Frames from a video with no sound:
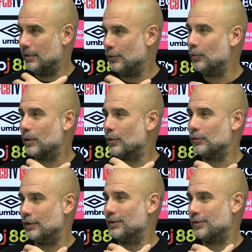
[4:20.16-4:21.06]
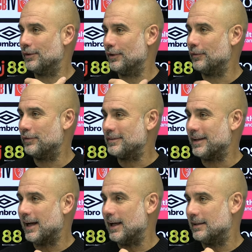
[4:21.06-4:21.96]
human condition, you know,
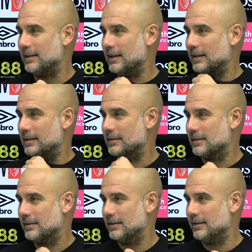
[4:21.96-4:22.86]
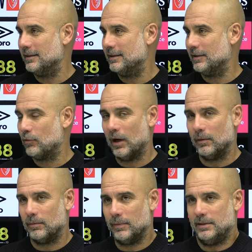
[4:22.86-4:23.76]
physicality that is
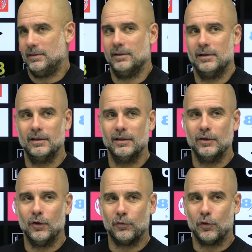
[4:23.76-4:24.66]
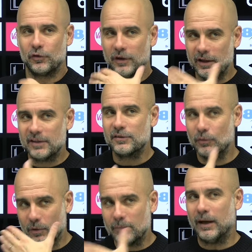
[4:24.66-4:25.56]
incredible, but of course he needs
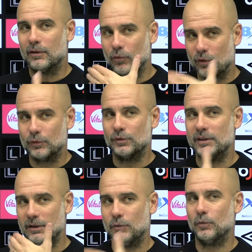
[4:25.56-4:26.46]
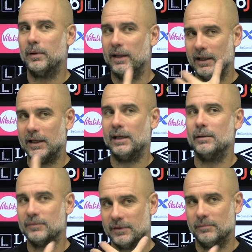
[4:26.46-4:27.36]
to go back to a routine, to playing
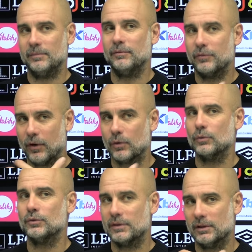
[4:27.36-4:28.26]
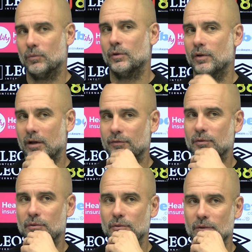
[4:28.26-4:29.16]
games and being focused and what you have
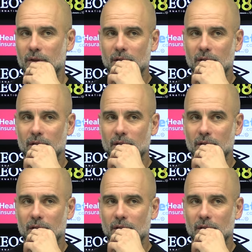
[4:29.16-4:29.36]
to do.